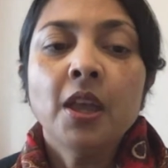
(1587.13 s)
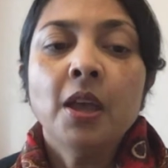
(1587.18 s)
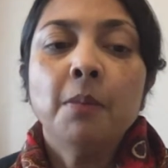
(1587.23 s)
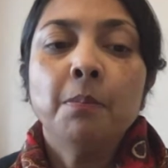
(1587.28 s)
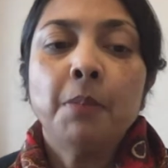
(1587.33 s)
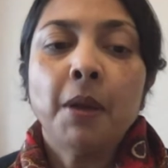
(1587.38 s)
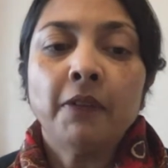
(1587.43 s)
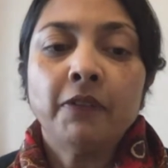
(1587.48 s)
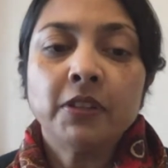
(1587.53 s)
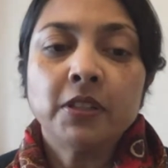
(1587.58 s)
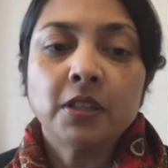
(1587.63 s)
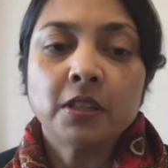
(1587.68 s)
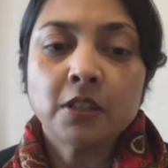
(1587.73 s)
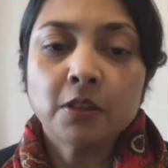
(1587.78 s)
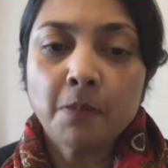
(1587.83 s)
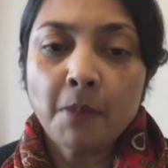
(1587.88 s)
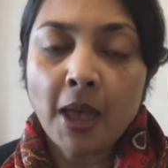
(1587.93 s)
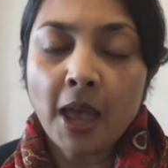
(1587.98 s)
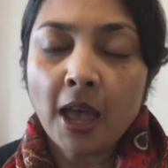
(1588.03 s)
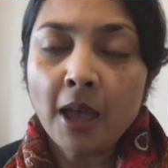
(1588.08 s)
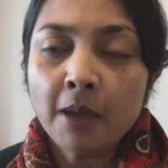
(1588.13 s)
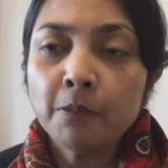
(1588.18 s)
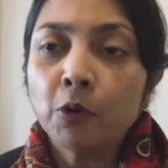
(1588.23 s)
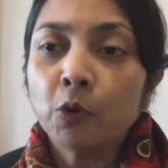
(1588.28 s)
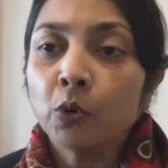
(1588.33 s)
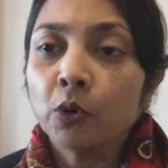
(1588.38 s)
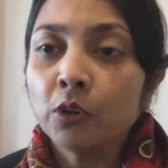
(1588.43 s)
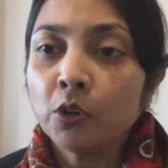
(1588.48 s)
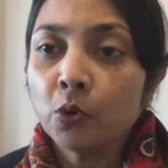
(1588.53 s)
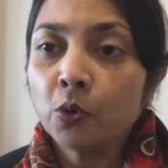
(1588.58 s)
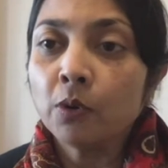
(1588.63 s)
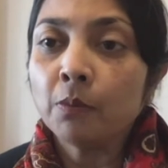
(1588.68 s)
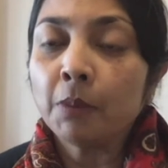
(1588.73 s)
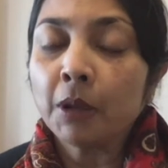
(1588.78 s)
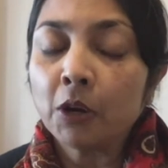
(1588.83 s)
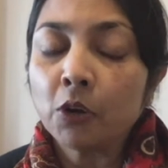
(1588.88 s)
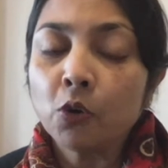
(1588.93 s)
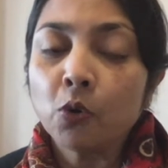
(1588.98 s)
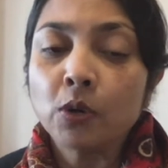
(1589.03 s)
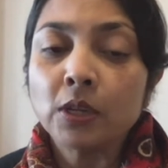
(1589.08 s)
Bevacizumab, or
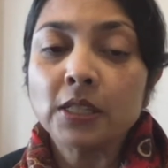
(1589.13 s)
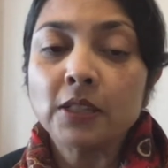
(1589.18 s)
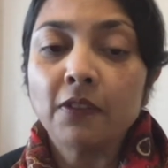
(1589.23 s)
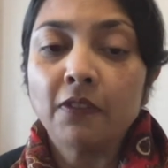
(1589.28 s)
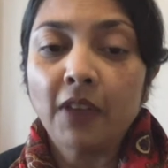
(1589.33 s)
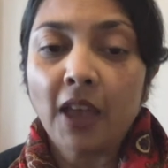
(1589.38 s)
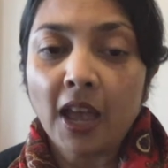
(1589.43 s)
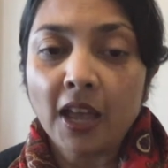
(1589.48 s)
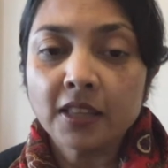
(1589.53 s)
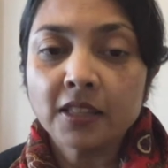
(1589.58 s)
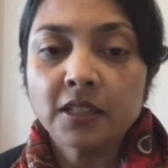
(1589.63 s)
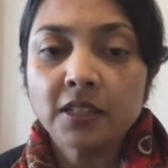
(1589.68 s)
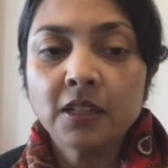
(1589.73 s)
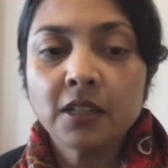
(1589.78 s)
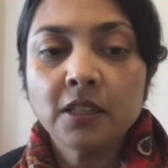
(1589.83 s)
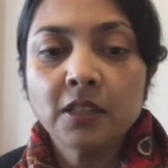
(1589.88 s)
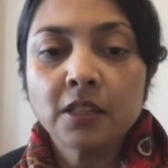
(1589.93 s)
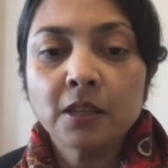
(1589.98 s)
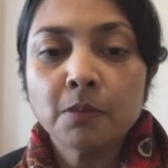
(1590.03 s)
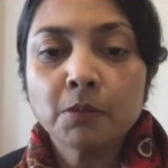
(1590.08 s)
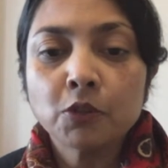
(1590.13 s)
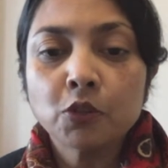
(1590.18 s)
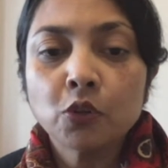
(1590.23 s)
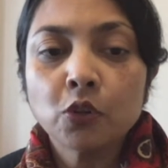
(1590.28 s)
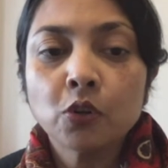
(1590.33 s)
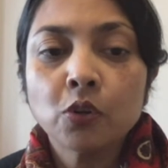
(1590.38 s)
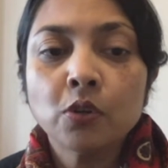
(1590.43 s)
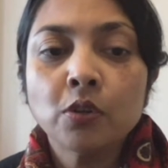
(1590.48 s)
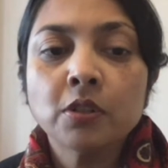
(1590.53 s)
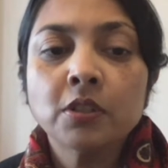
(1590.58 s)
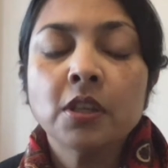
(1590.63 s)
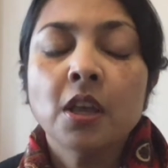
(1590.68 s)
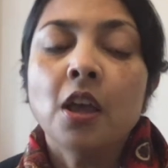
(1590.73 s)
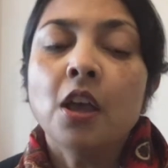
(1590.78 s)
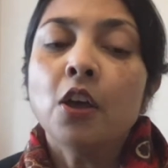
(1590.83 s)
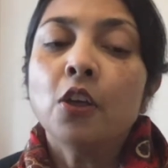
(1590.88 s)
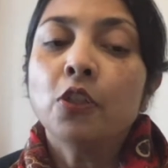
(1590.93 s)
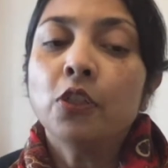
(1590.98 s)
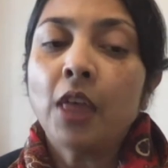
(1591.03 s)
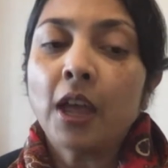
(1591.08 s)
better known as Avastin in some circles,
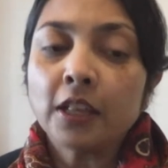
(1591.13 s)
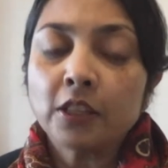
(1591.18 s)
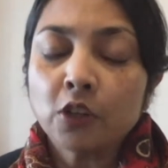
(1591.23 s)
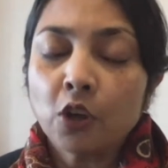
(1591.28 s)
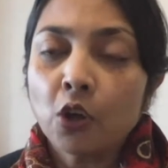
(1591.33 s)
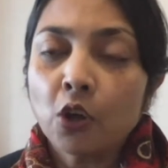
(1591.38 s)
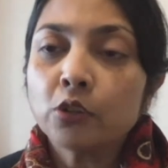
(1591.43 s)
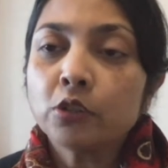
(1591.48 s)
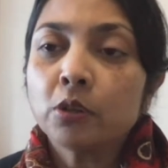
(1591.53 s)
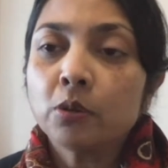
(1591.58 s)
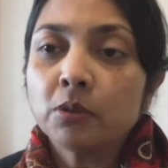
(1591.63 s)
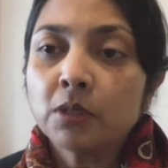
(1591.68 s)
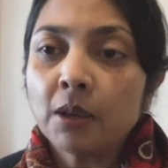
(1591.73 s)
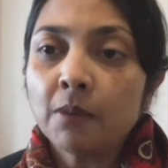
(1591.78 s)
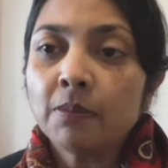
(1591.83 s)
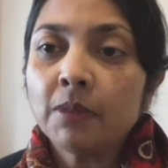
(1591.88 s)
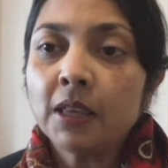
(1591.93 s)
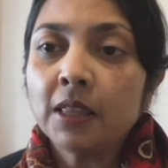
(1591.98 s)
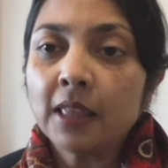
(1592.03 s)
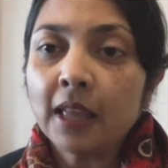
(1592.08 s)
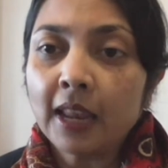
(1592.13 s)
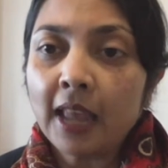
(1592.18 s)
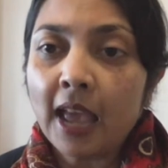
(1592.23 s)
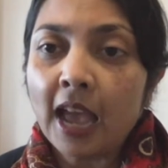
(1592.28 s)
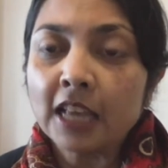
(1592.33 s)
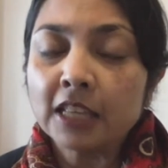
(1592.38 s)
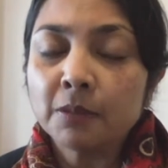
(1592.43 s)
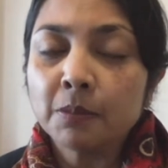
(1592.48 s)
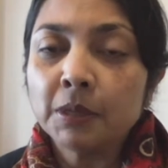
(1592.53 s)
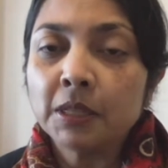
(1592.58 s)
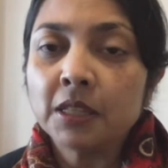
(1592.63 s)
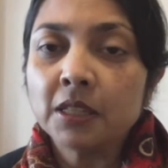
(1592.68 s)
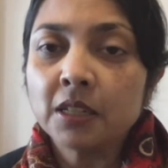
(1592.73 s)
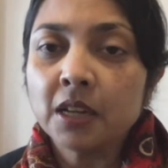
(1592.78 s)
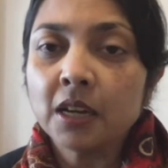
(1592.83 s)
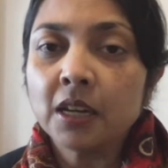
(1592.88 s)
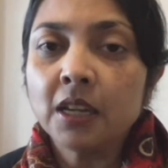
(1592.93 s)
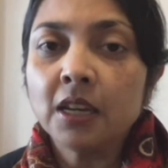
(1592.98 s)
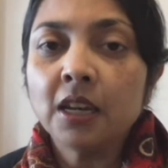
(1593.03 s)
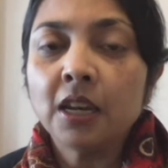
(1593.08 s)
that's also something that has been
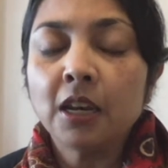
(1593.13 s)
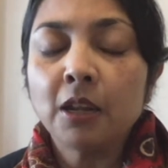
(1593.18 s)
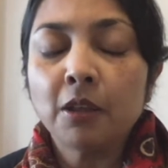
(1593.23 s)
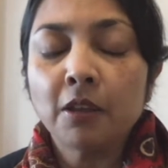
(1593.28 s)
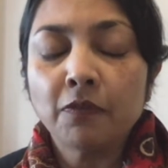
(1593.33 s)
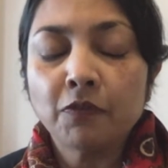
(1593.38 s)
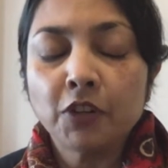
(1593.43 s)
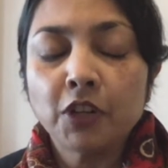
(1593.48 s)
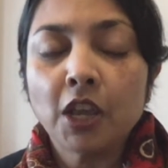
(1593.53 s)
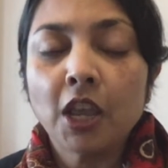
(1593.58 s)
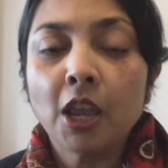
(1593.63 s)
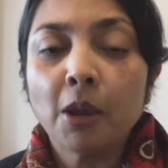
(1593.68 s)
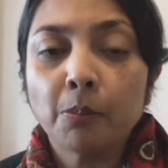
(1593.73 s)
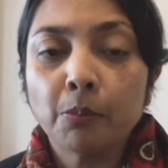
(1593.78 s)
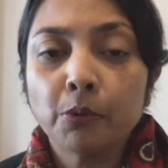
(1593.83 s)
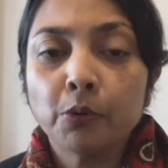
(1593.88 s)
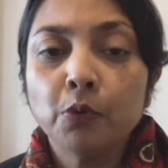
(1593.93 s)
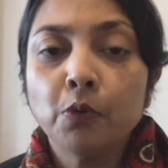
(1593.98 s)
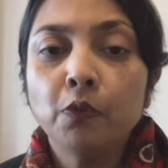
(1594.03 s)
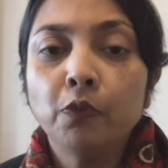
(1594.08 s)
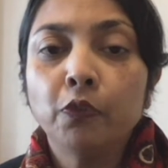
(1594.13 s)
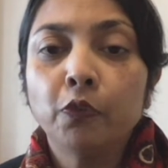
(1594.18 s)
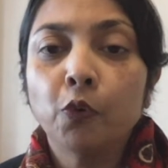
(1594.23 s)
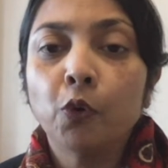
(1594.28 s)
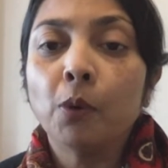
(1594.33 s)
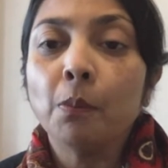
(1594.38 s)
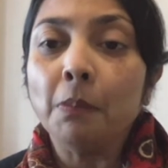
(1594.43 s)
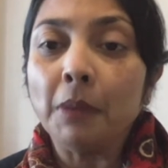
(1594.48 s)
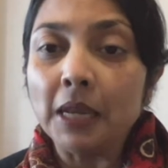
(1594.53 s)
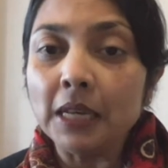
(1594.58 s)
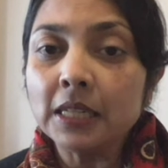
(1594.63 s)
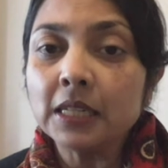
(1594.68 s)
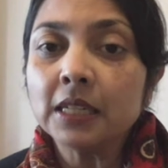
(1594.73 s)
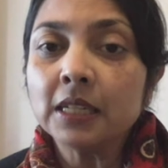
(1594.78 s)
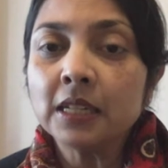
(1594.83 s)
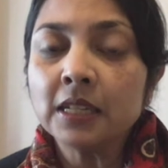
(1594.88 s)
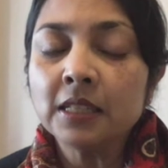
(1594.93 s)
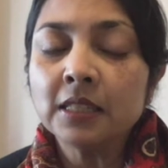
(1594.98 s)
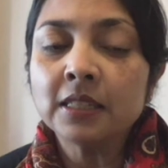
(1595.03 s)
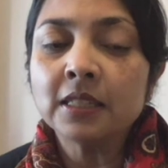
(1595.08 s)
studied and FDA approved for
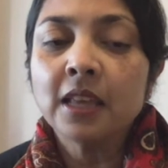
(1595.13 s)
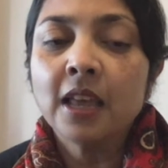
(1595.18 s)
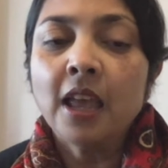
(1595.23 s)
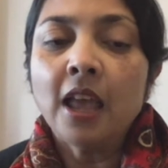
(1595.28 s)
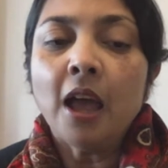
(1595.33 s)
maintenance.